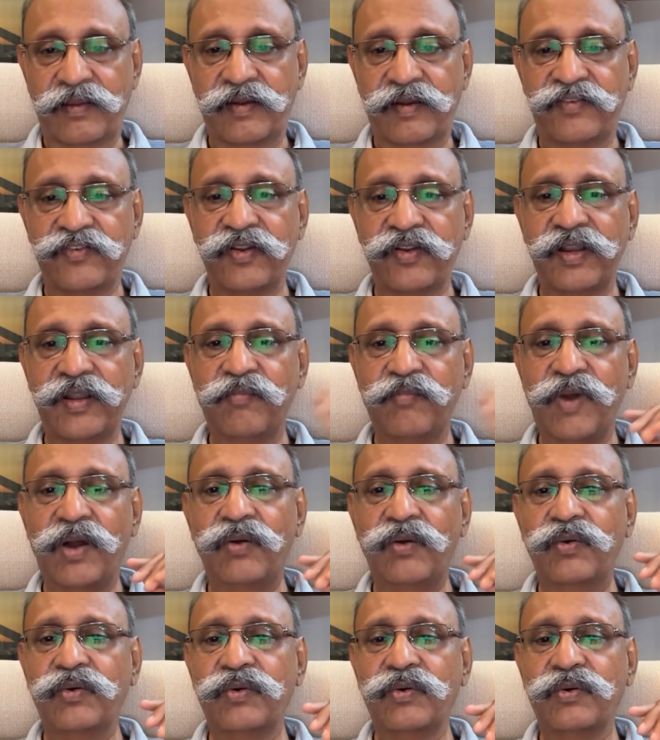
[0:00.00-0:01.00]
It's only
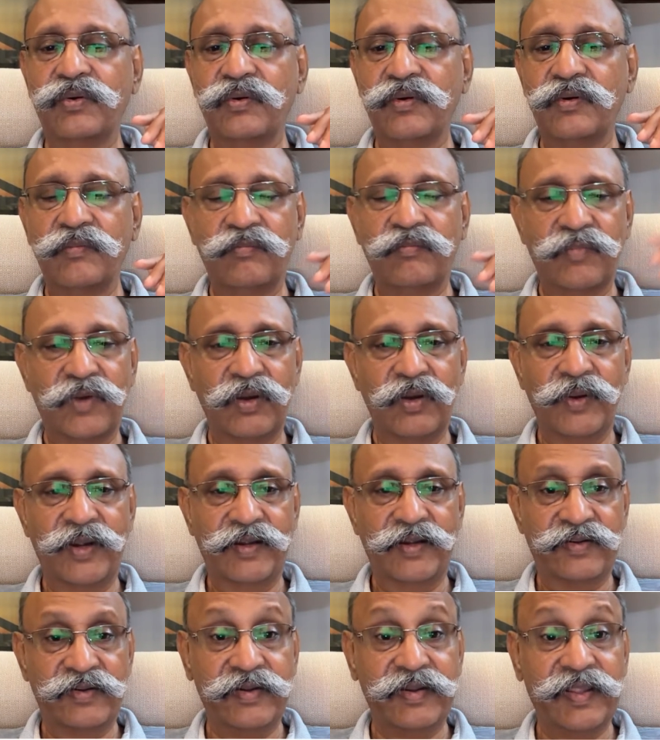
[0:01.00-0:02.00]
Mao. Mao
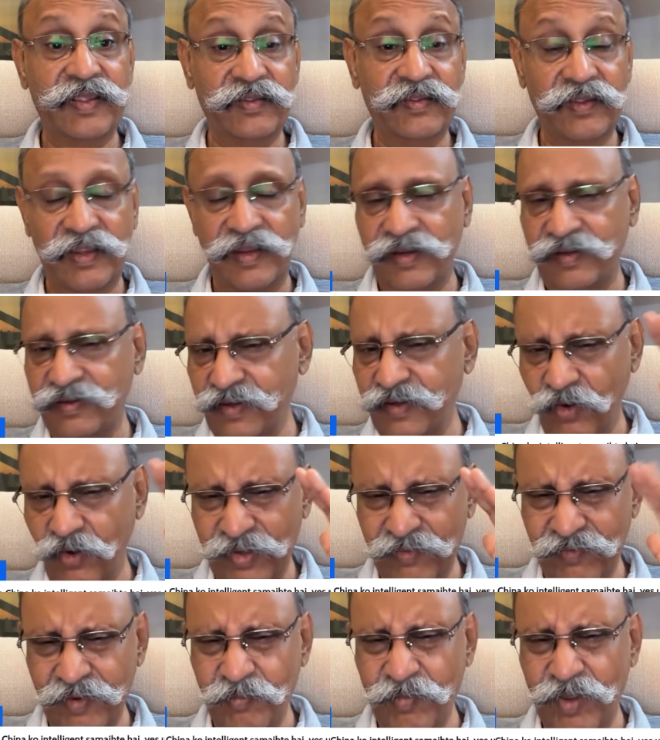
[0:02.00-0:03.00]
and not
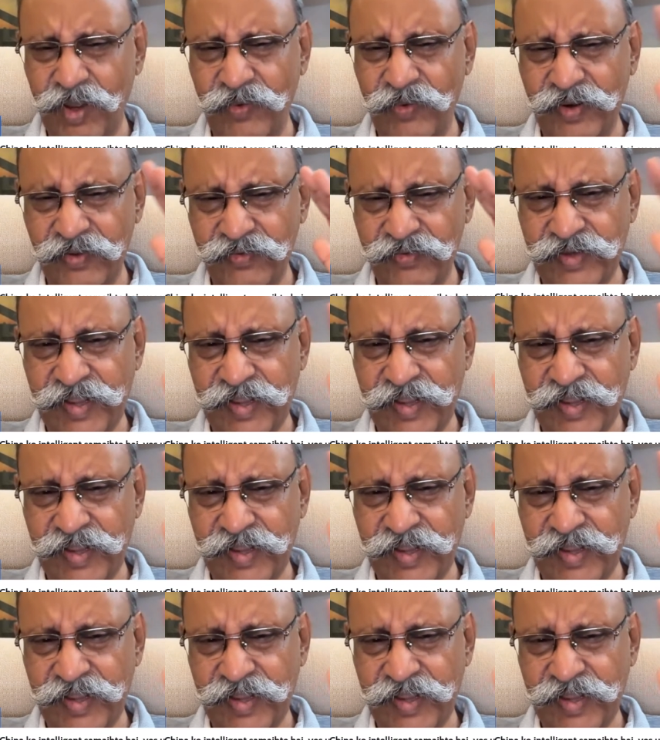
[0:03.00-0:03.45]
even Mao, it was